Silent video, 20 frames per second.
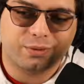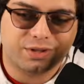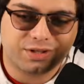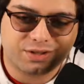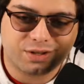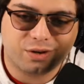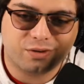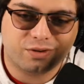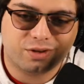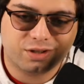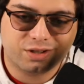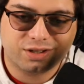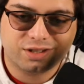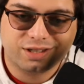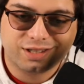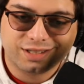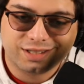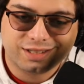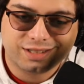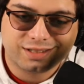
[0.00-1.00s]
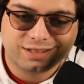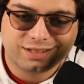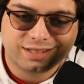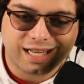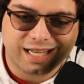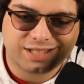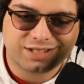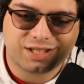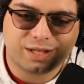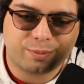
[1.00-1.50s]
it's over.
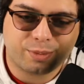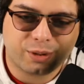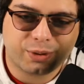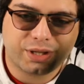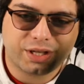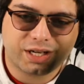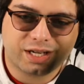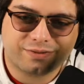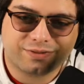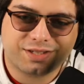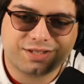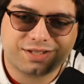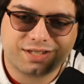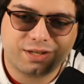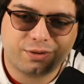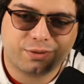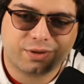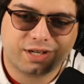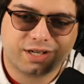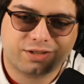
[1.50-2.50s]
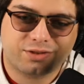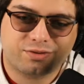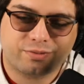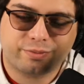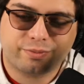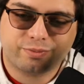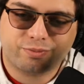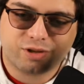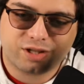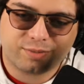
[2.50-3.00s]
Actually, I'm probably going to have to see when I
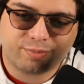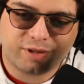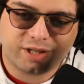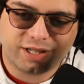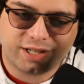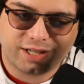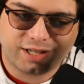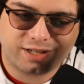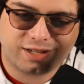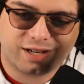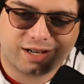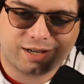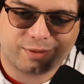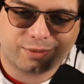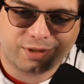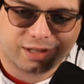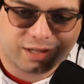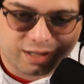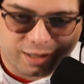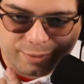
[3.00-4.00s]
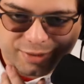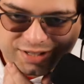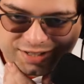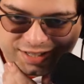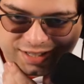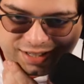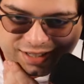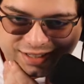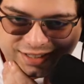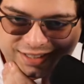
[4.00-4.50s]
press play again. All right, let me
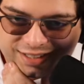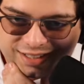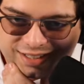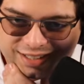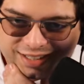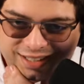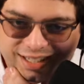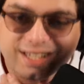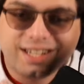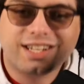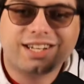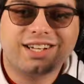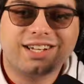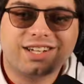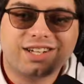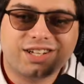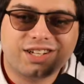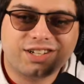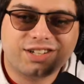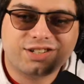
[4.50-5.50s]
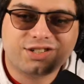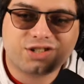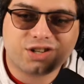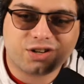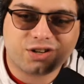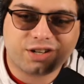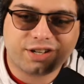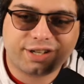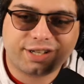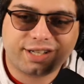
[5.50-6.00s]
see.
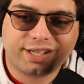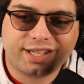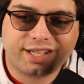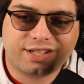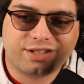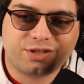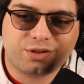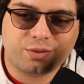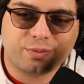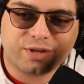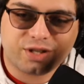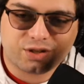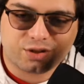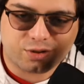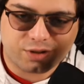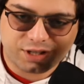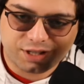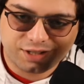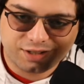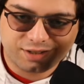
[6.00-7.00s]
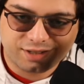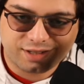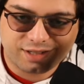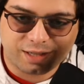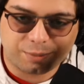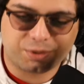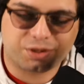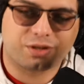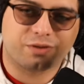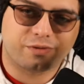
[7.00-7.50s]
Journey into Mystery,
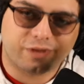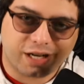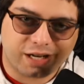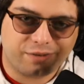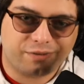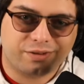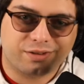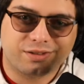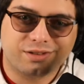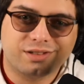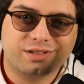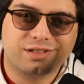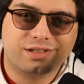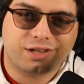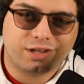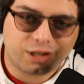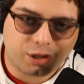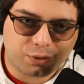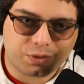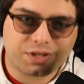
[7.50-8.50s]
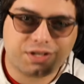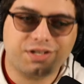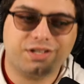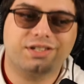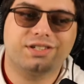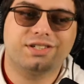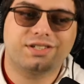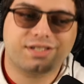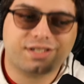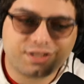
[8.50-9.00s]
episode 5, Loki,
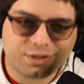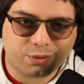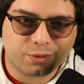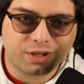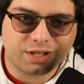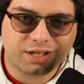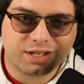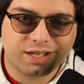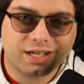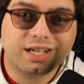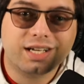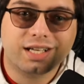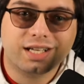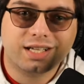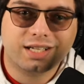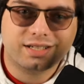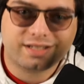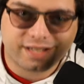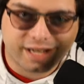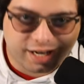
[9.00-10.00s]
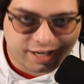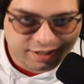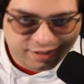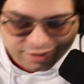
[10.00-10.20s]
season 1. Let's get